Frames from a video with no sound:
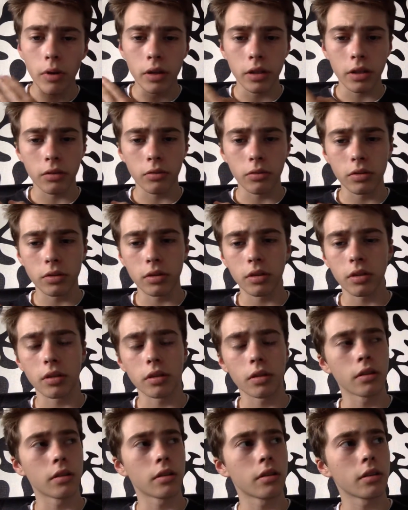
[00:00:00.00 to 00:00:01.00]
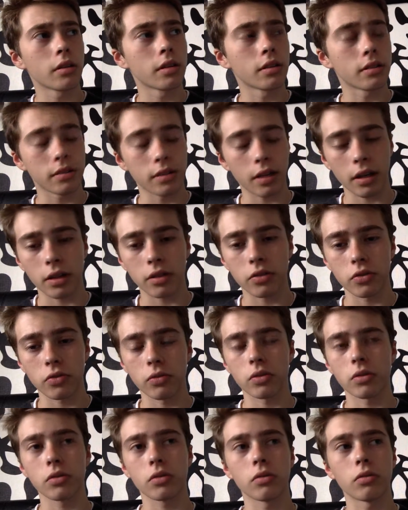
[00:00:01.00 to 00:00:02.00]
he was in
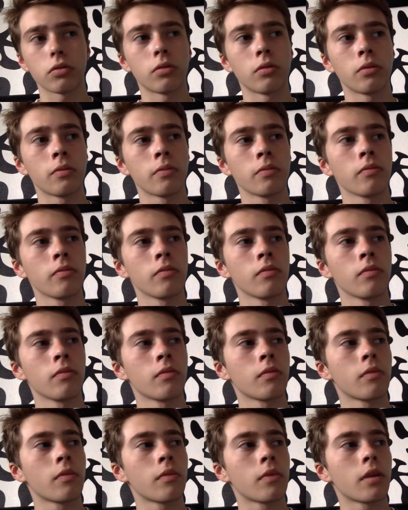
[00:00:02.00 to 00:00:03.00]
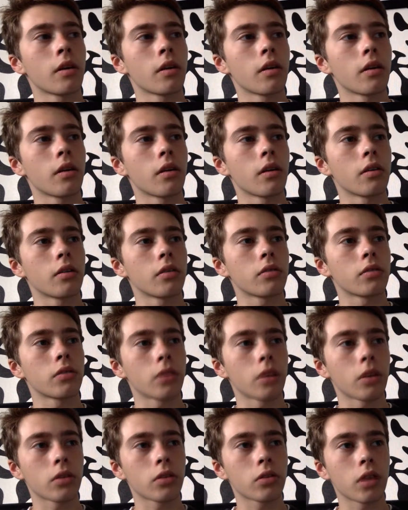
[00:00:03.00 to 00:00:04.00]
secondary school. So
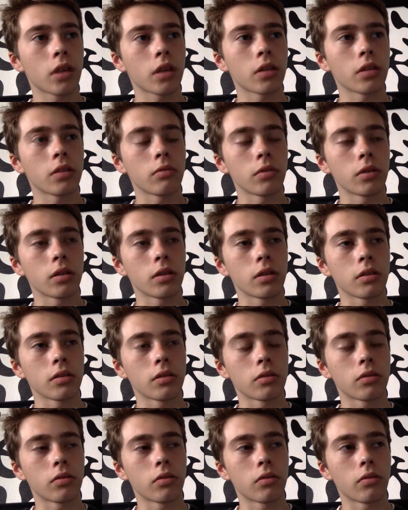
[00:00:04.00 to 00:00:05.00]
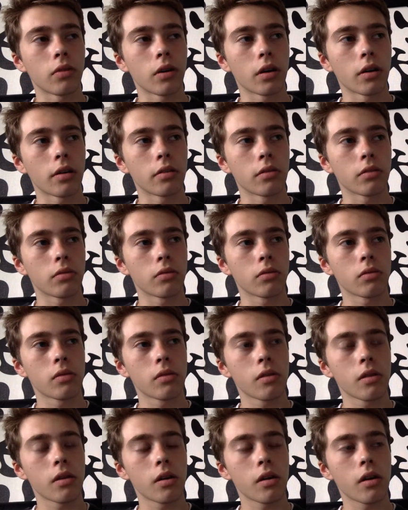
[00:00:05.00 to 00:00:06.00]
that was kind of really easy to devise.
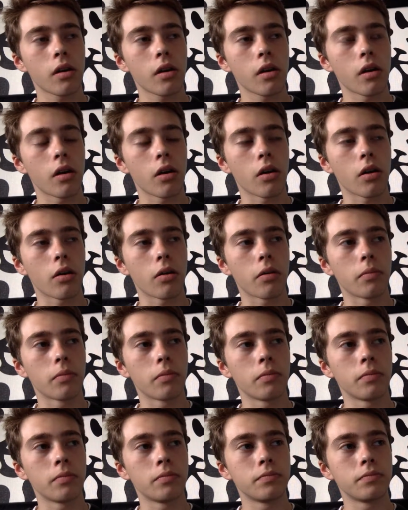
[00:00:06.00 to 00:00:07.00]
Um,